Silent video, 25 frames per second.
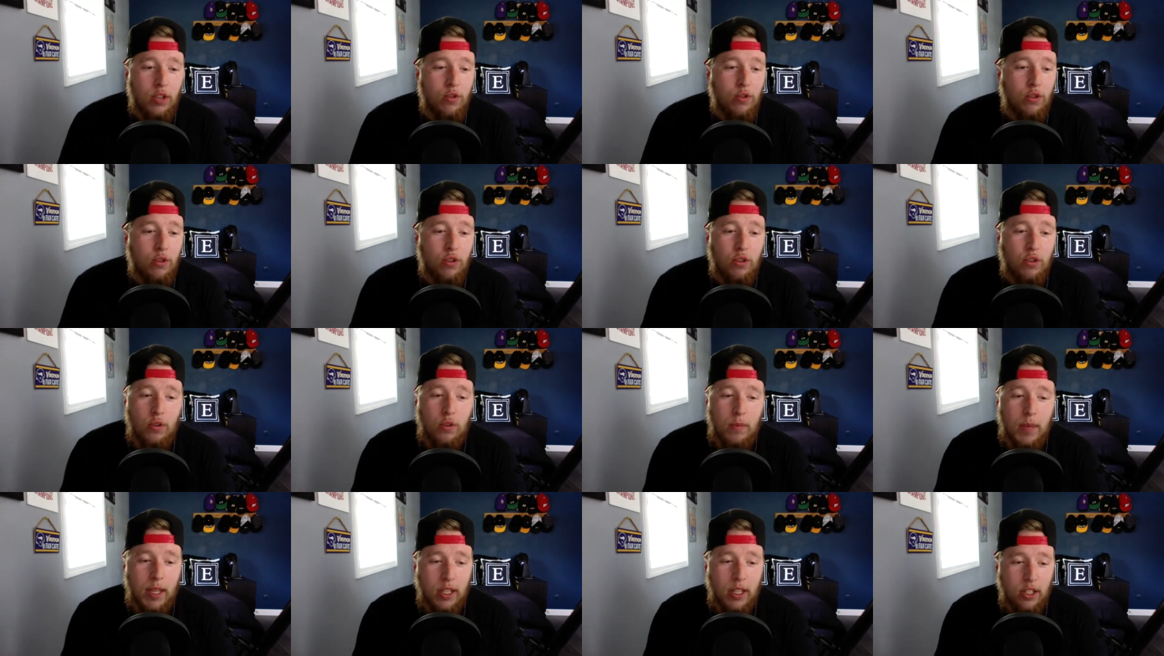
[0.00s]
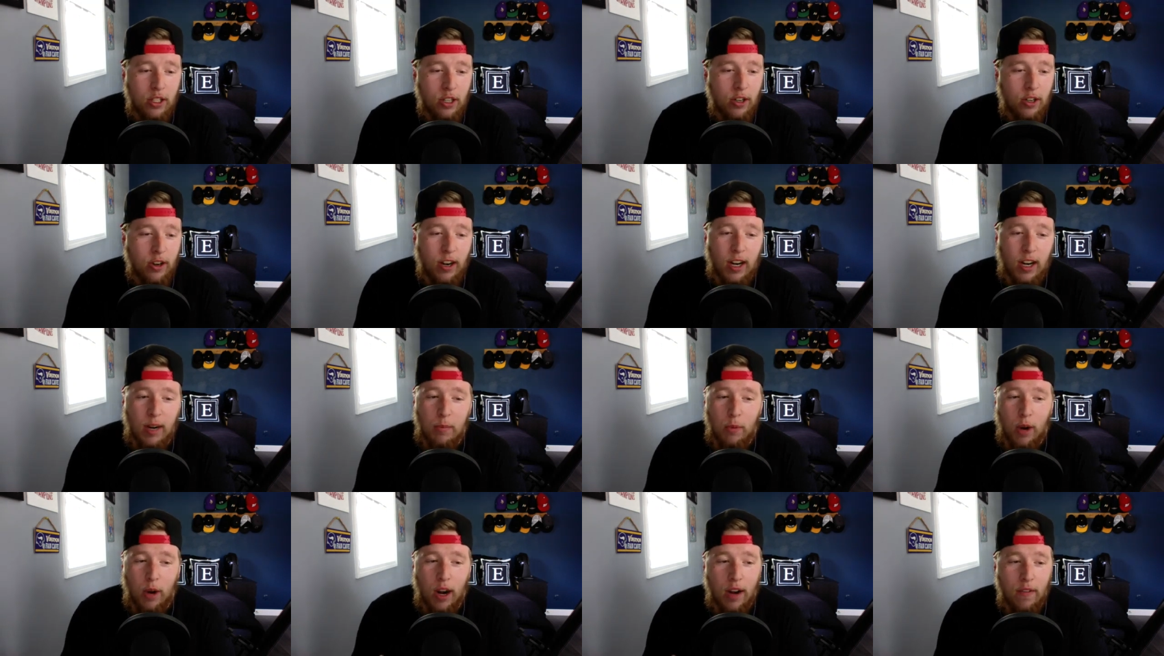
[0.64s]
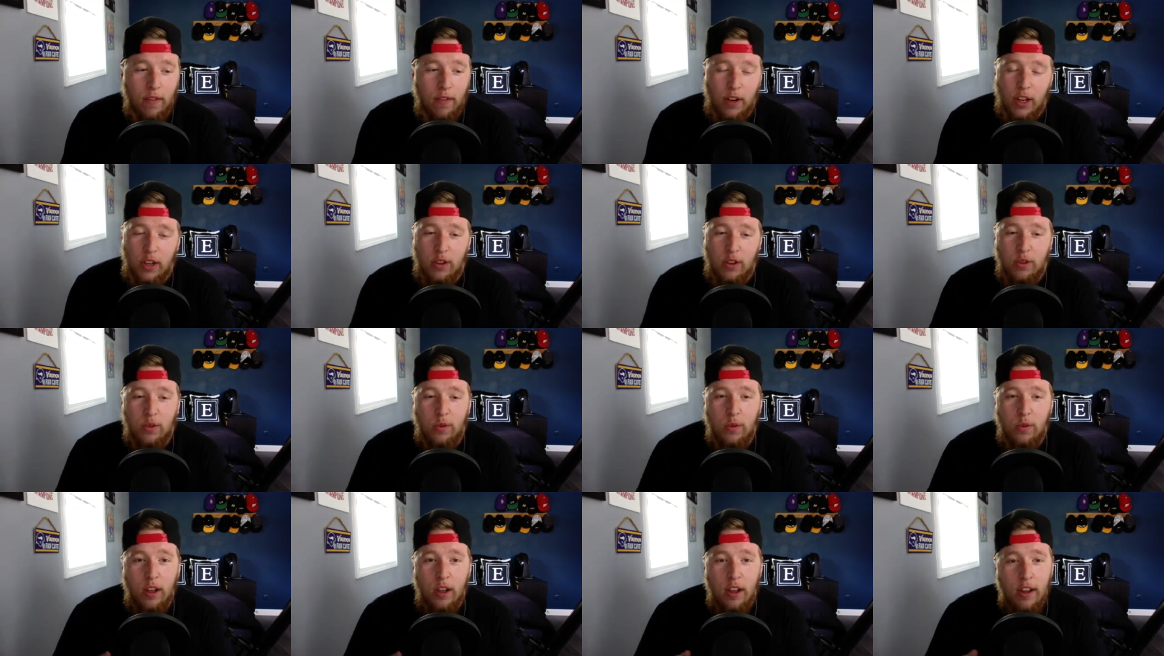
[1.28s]
YouTube, Instagram, wherever
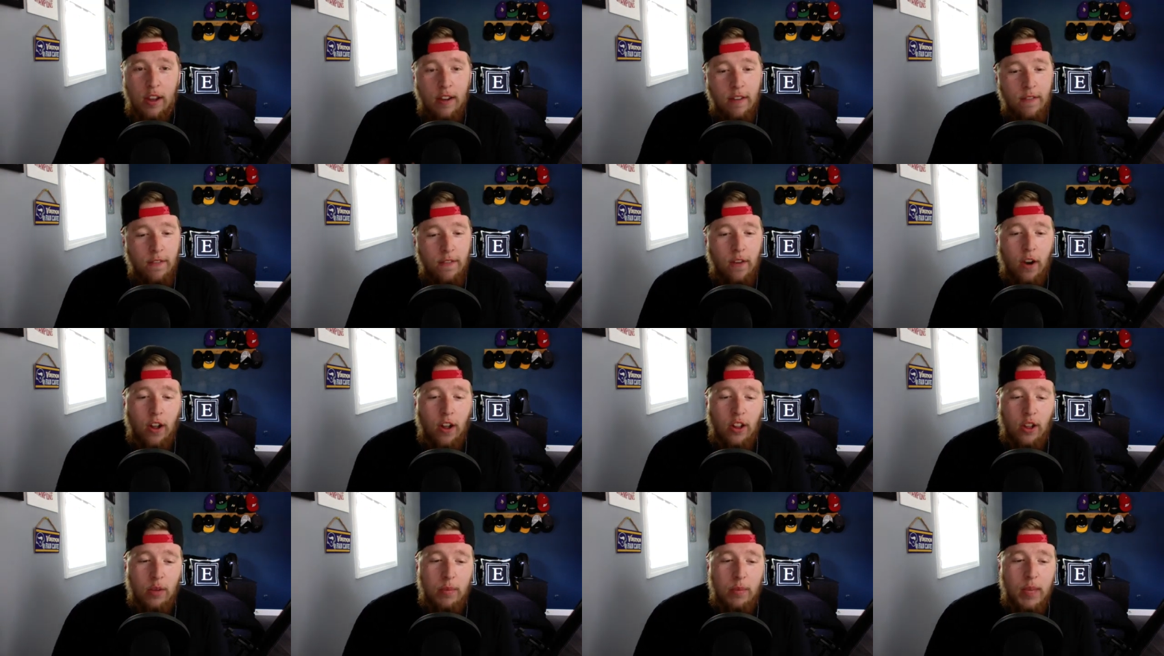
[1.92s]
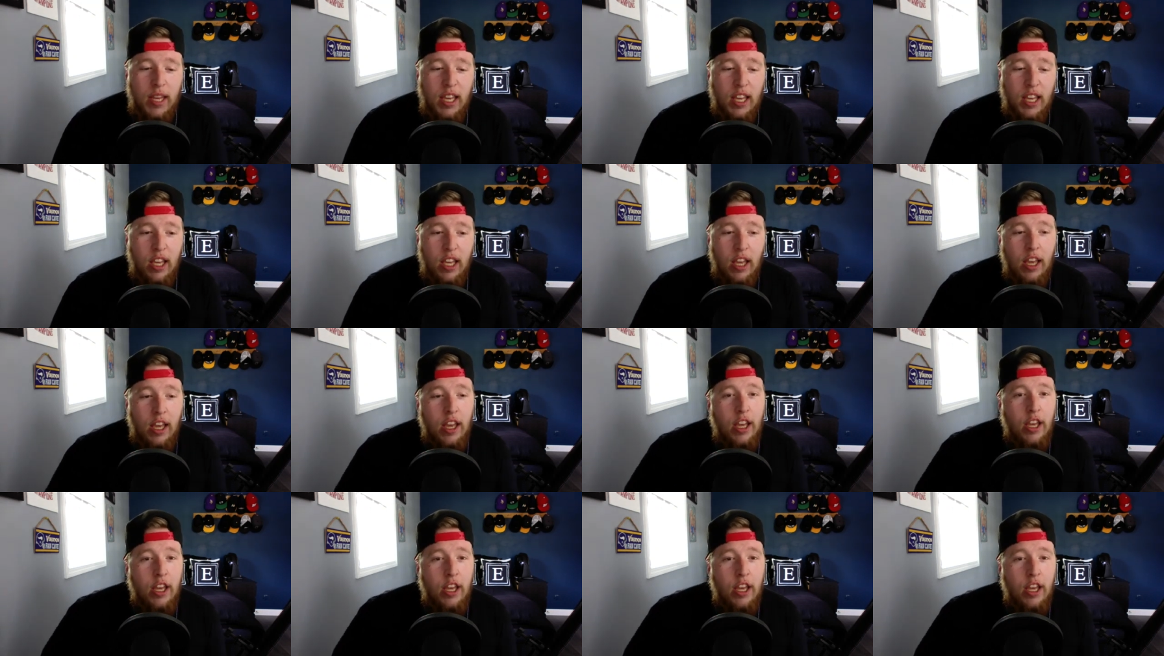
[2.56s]
you follow me,